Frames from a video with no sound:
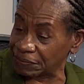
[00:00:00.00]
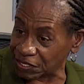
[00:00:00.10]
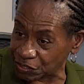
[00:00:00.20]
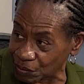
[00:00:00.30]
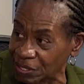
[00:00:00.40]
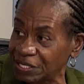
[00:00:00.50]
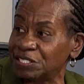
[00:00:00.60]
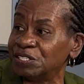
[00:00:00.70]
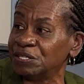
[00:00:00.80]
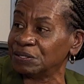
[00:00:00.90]
Starting
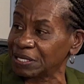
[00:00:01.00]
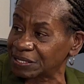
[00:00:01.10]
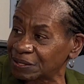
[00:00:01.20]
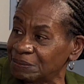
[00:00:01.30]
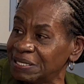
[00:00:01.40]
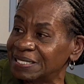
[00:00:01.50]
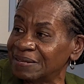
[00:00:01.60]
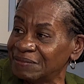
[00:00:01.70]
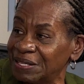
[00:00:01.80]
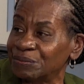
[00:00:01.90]
this year, it's gonna be
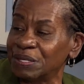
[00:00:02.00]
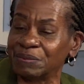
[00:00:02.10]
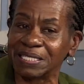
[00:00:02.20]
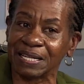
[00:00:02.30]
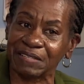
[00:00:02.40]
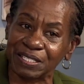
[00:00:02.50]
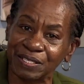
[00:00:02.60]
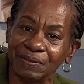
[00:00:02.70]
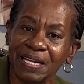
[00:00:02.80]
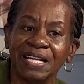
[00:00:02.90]
73. It was
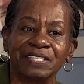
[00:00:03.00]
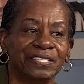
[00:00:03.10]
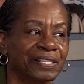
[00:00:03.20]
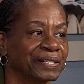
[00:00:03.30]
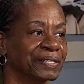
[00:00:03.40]
72 last year.